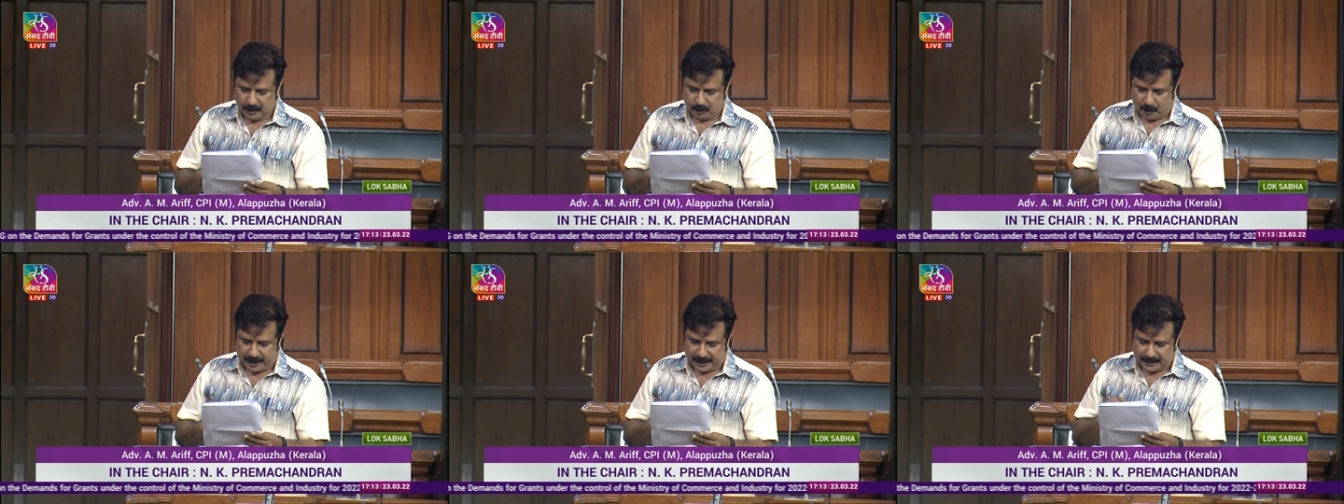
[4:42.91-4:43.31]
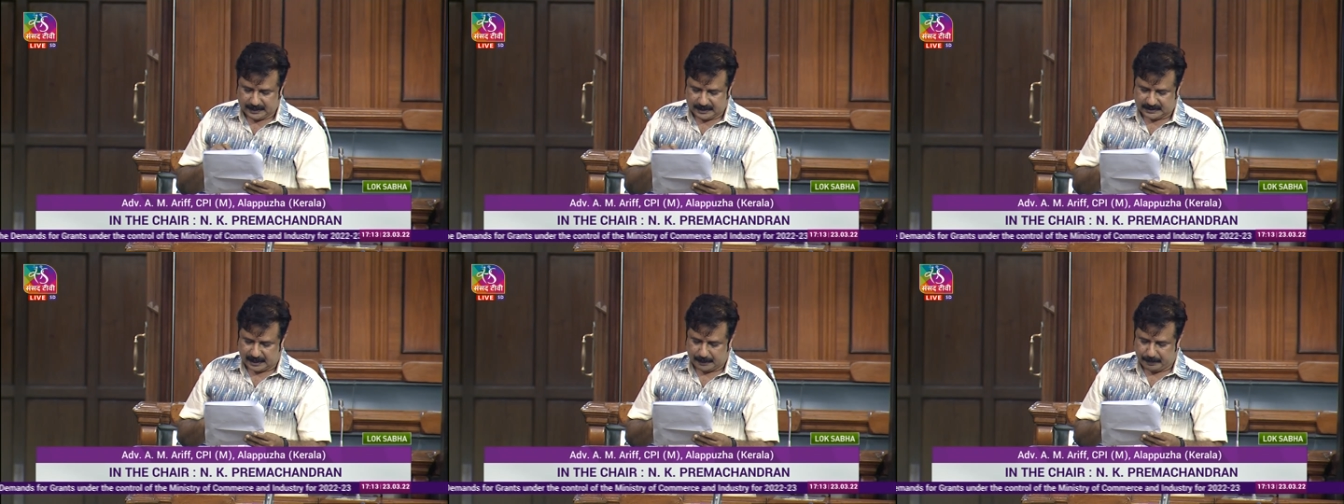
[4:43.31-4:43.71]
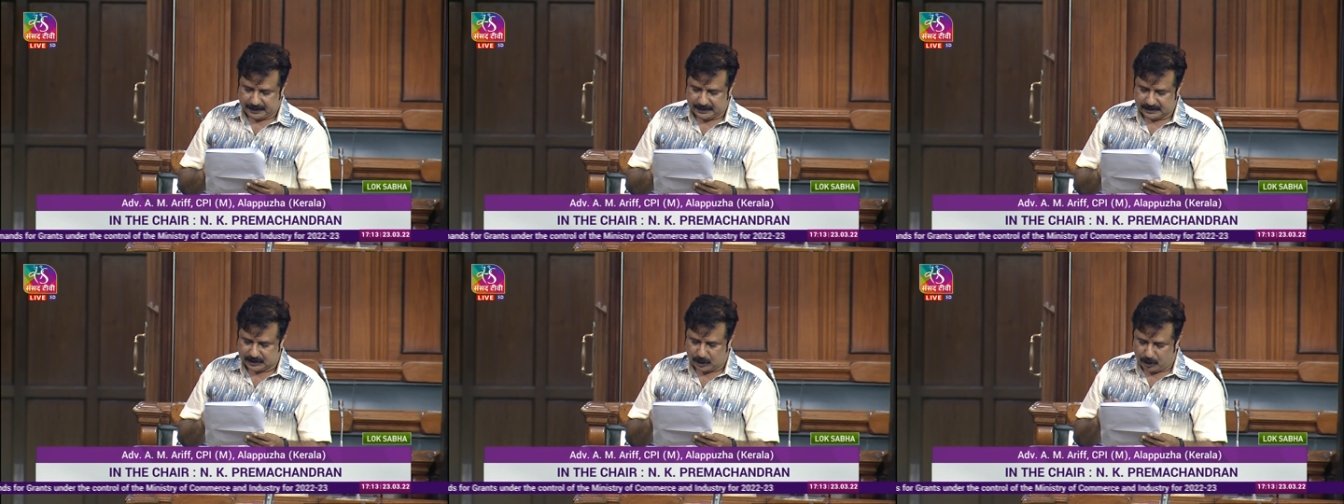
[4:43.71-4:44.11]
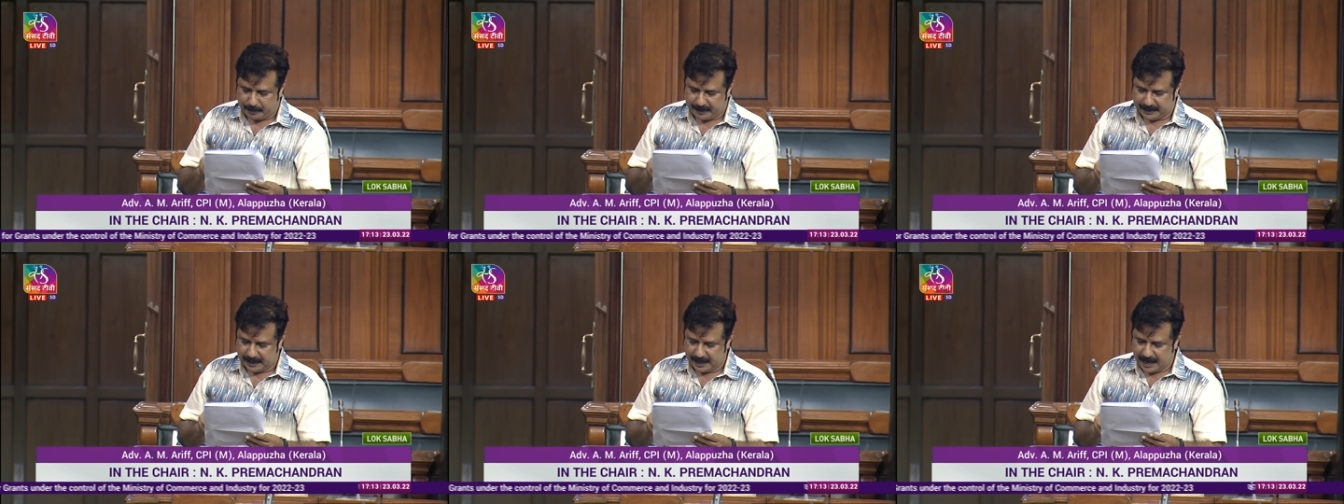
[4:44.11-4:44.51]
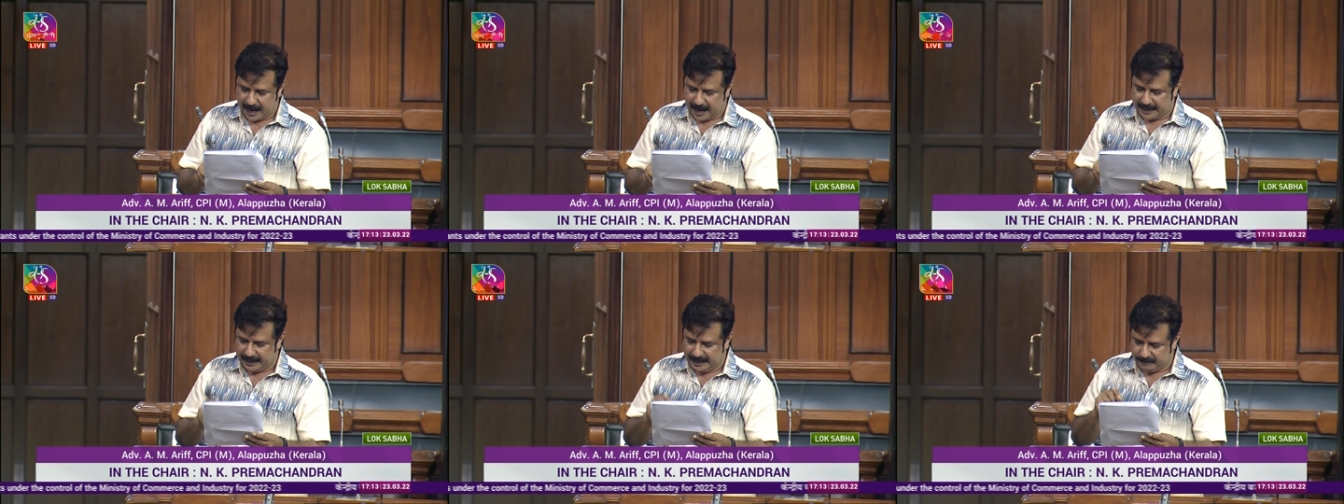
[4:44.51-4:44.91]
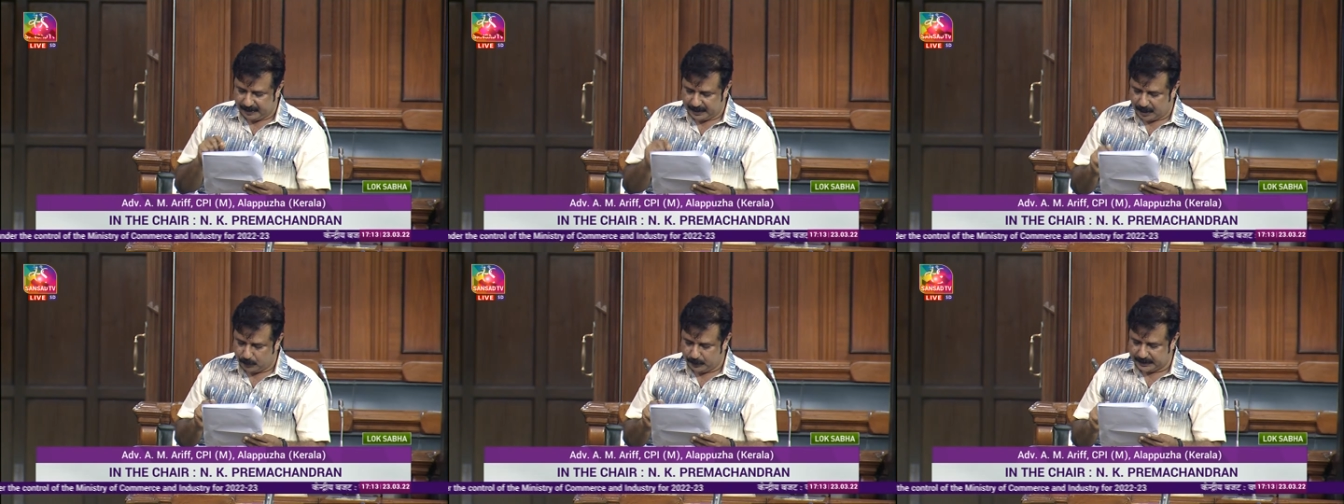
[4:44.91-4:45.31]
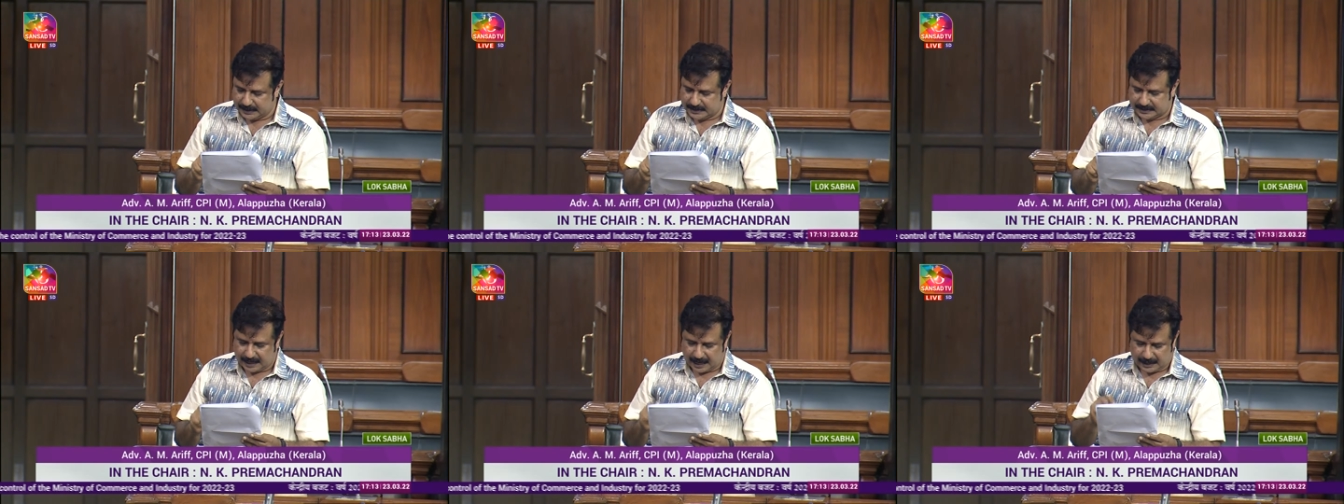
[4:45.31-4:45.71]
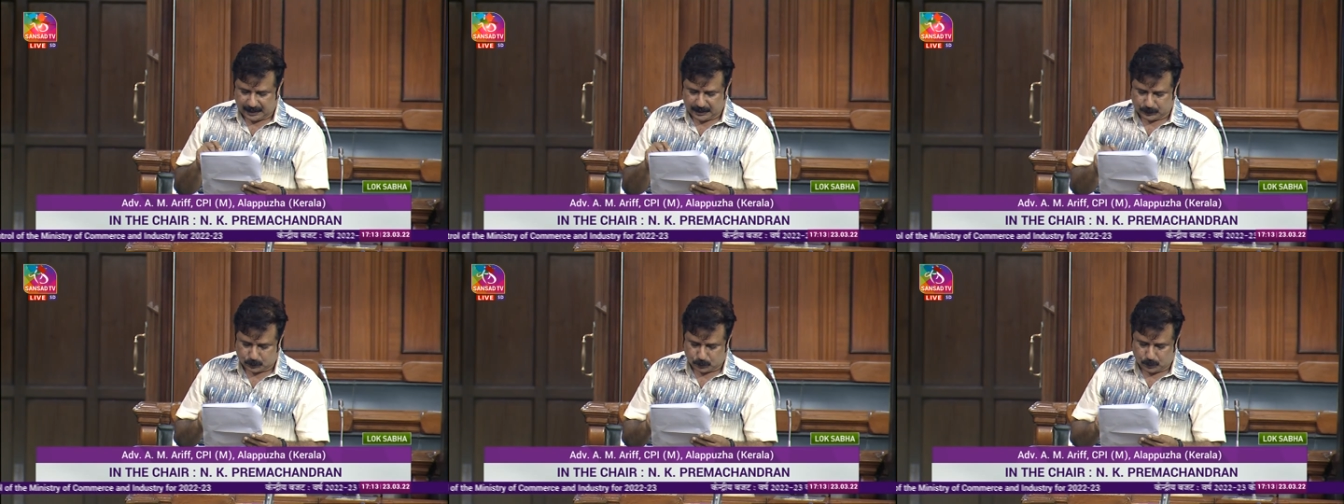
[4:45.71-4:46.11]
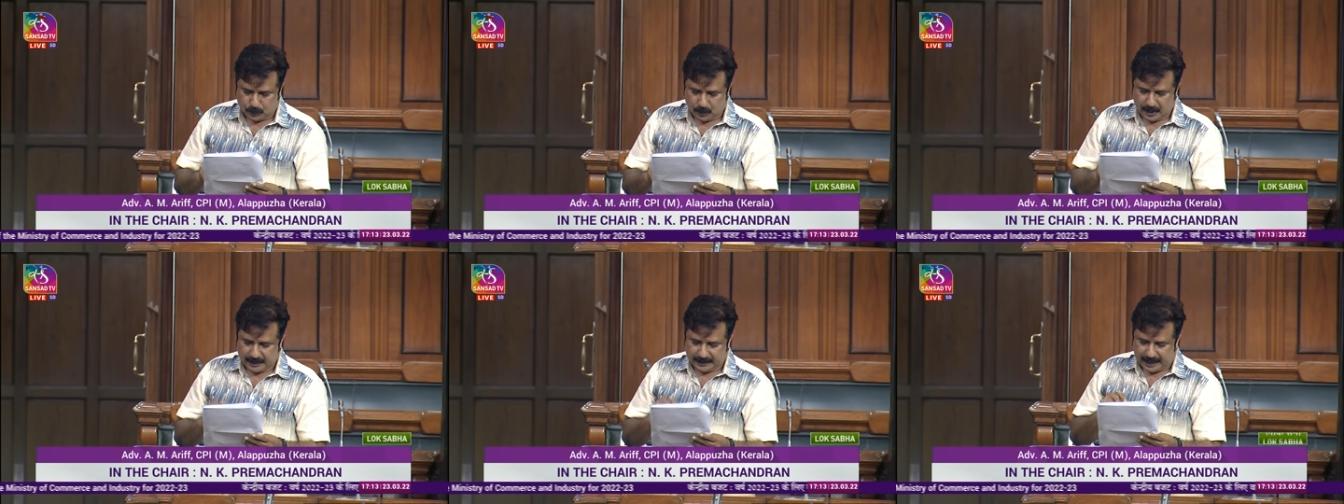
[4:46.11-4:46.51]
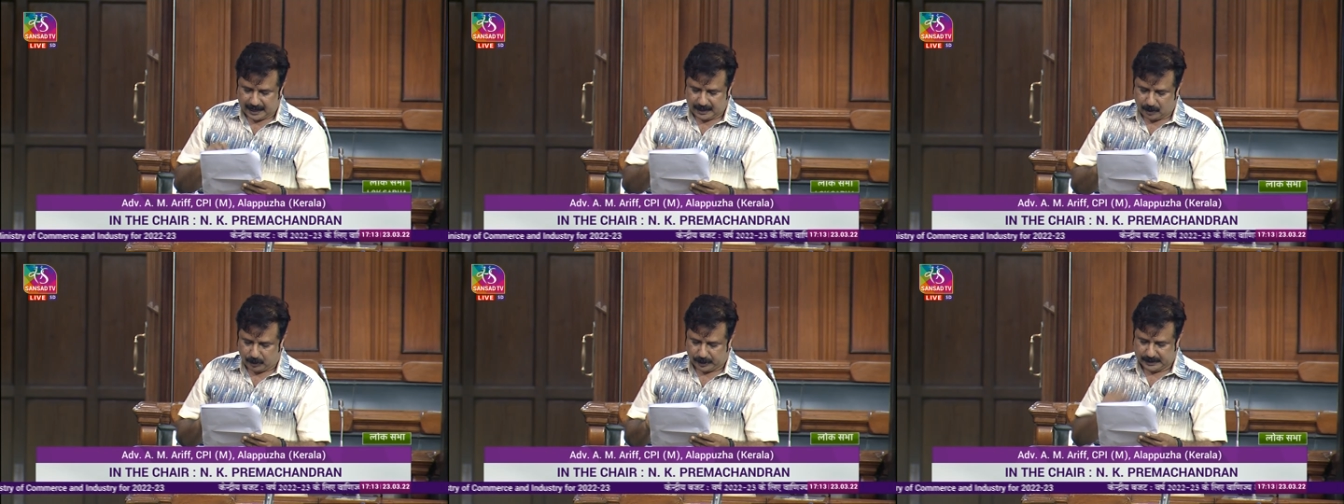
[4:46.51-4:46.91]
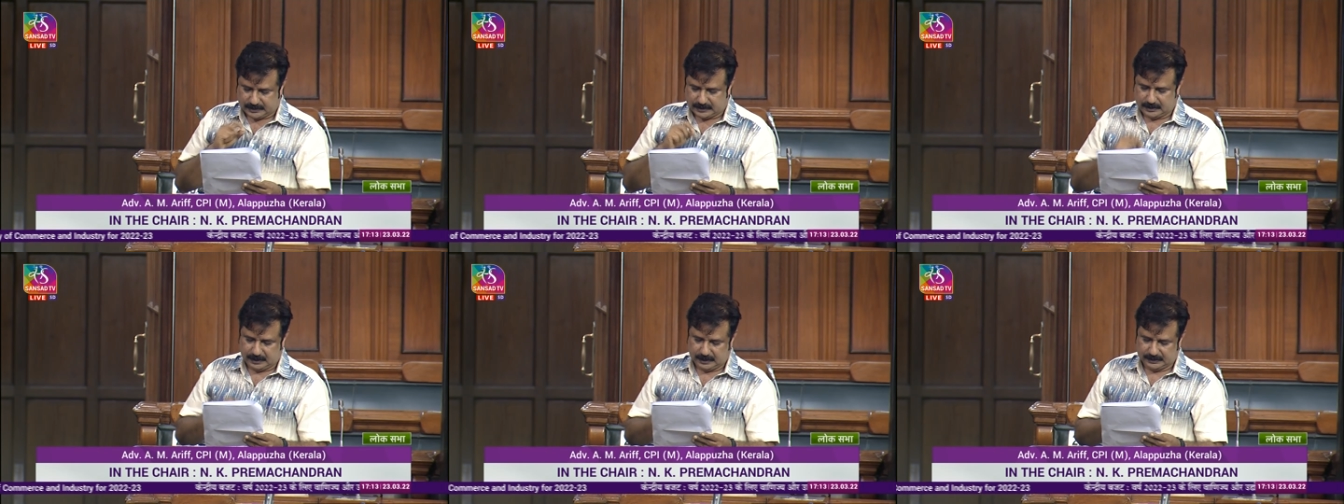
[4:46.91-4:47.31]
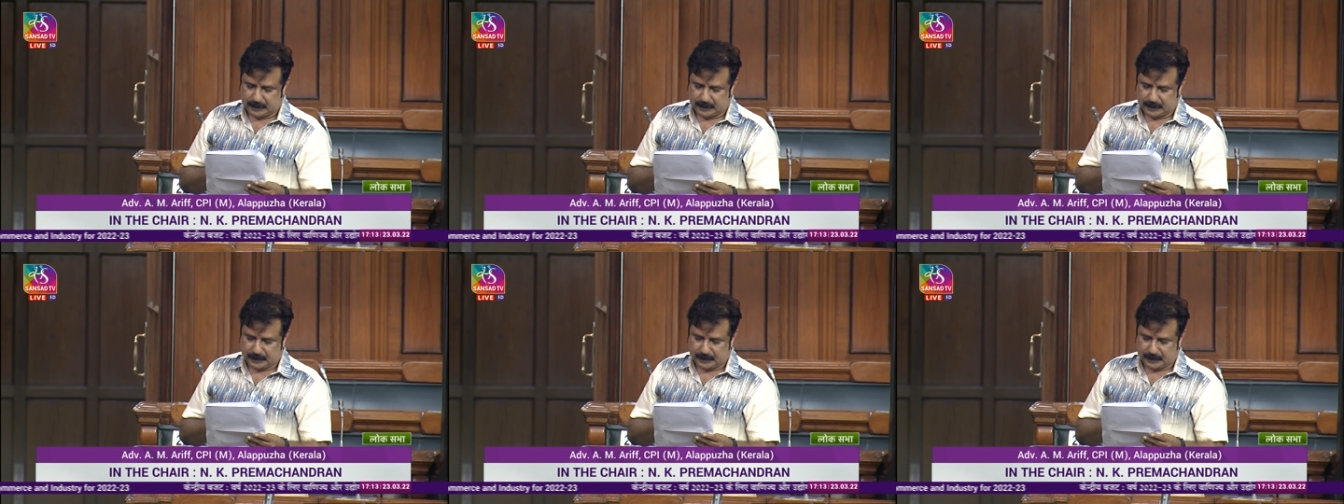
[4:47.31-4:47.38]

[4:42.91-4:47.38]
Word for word: coir industry by this government and even now it is struggling to gain orders.